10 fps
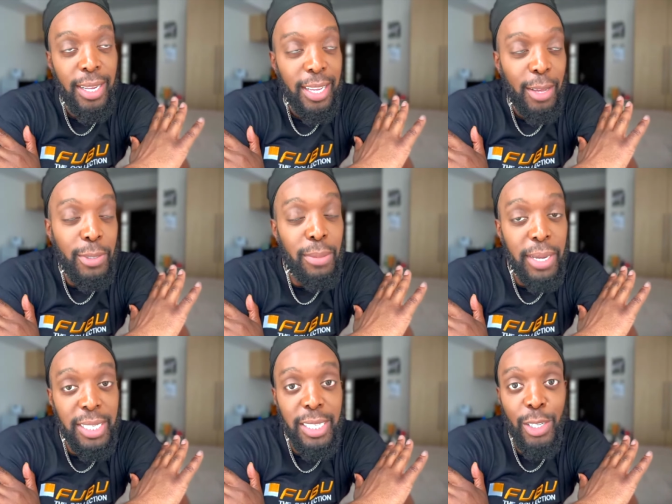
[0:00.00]
it was a
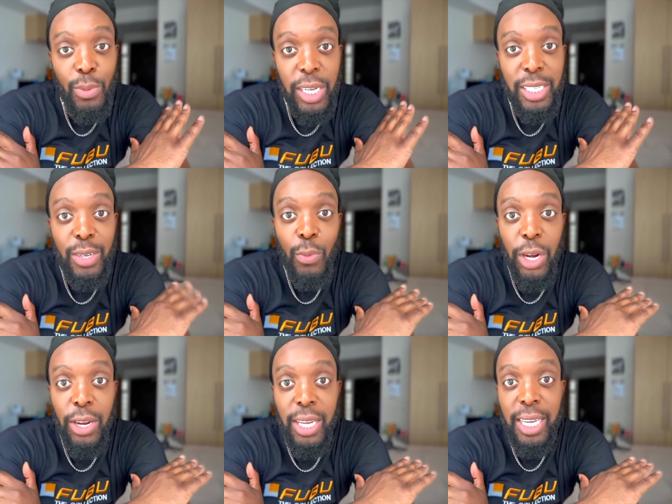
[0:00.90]
money situation
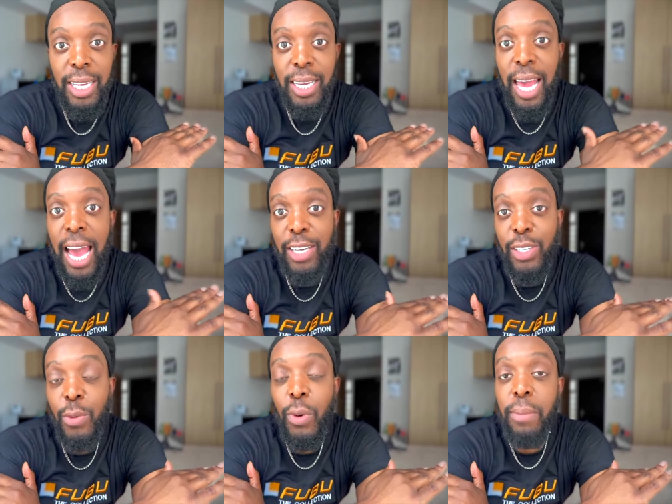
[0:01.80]
where he
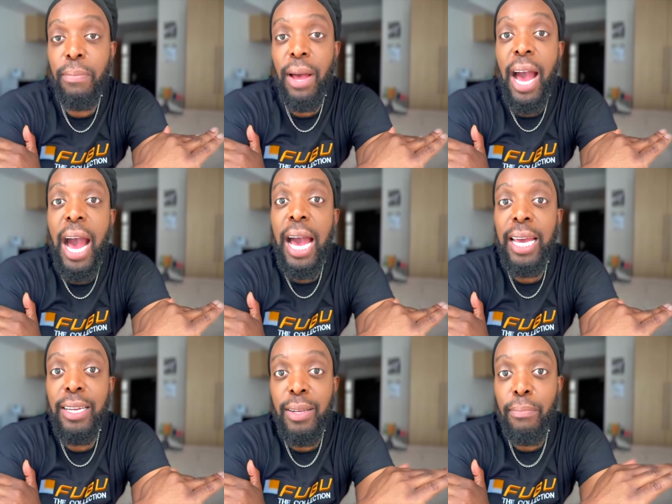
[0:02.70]
actually went
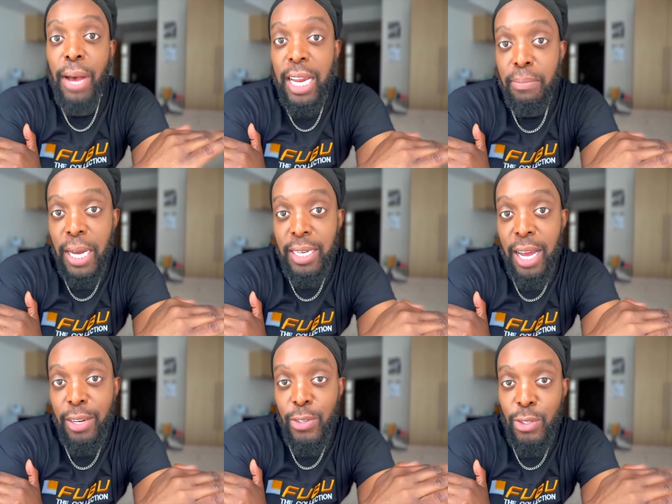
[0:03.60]
behind Body by
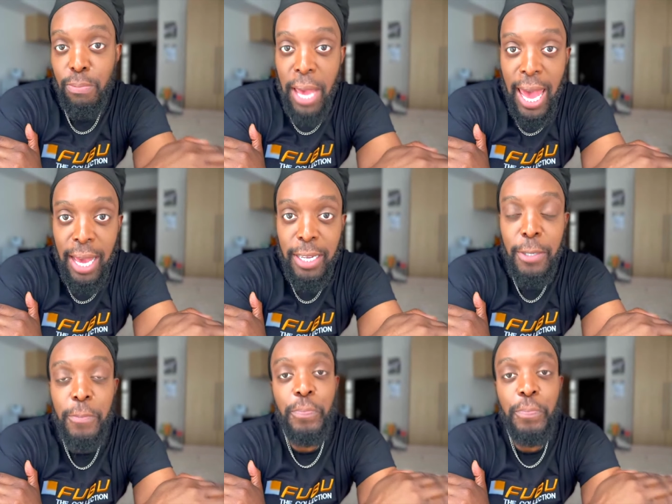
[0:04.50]
Doctor's back